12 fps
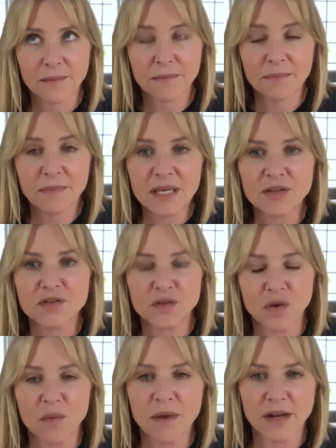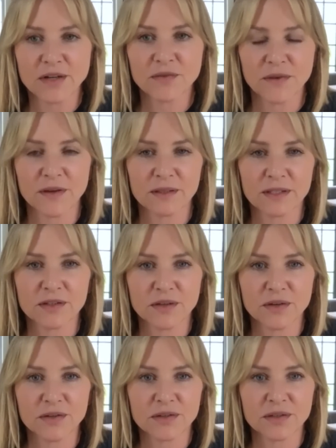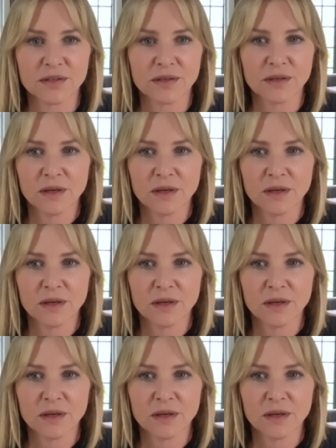be so much for their listeners.